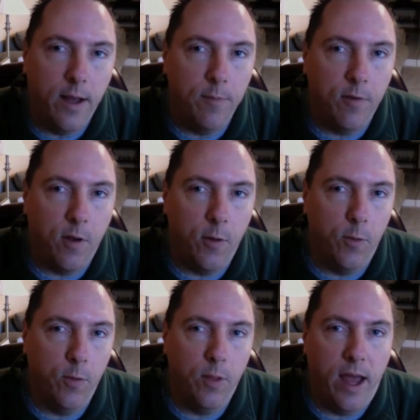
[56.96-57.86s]

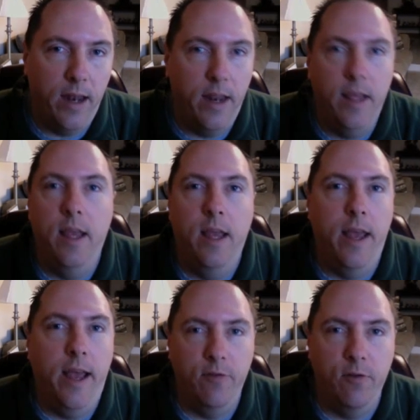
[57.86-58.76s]
So that
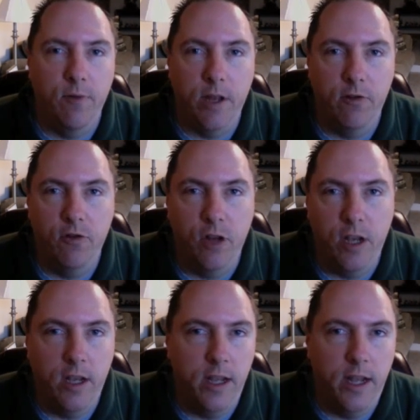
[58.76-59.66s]
as you read
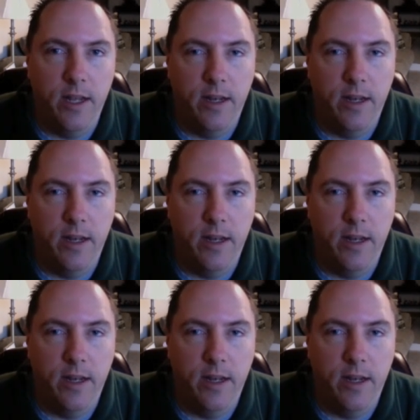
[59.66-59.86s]
G and he